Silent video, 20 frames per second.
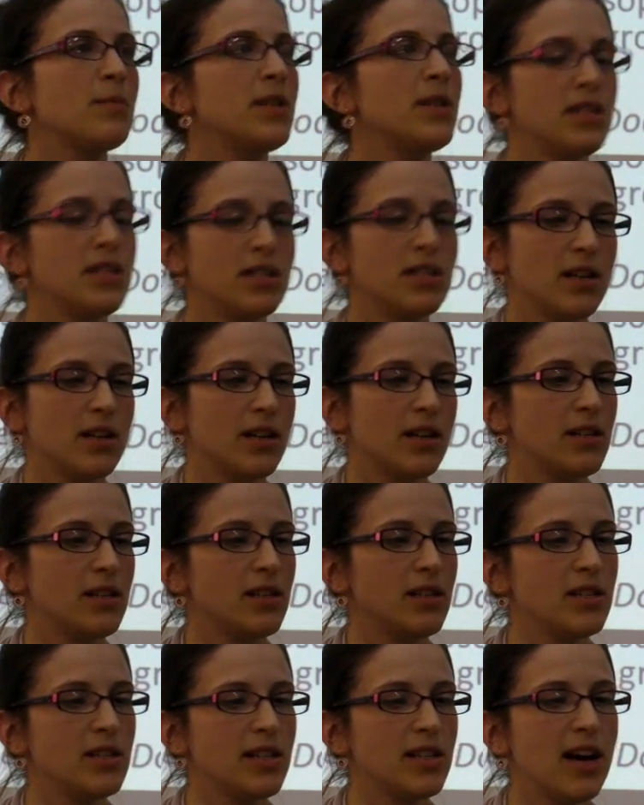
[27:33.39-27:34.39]
insights
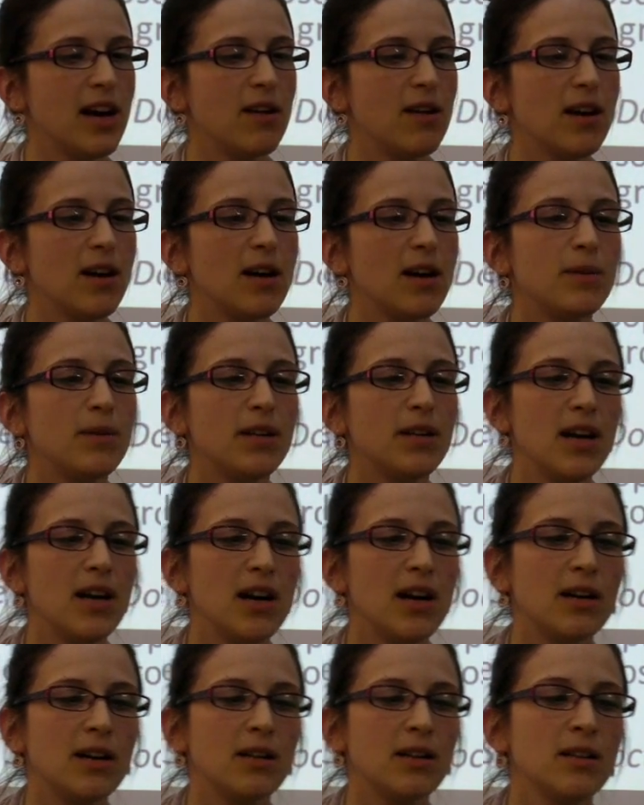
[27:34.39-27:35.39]
into how
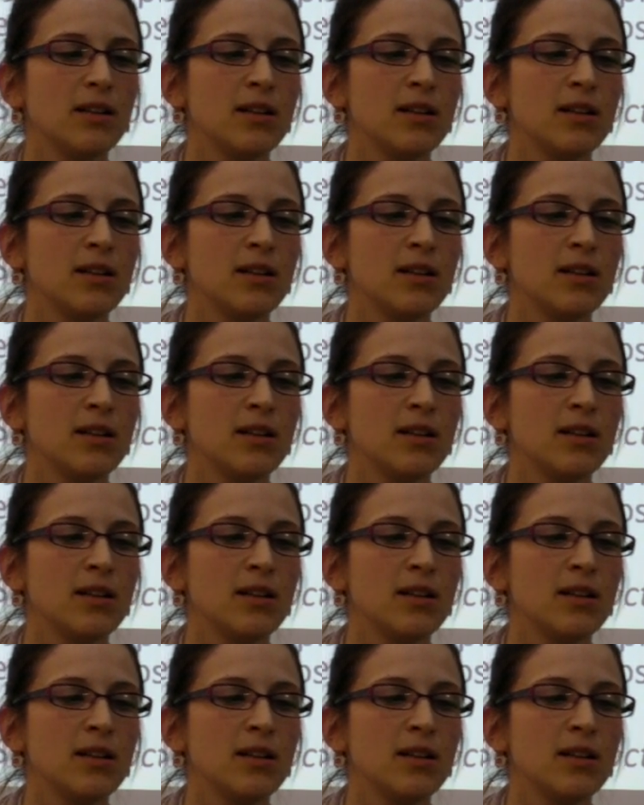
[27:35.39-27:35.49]
Kabbalah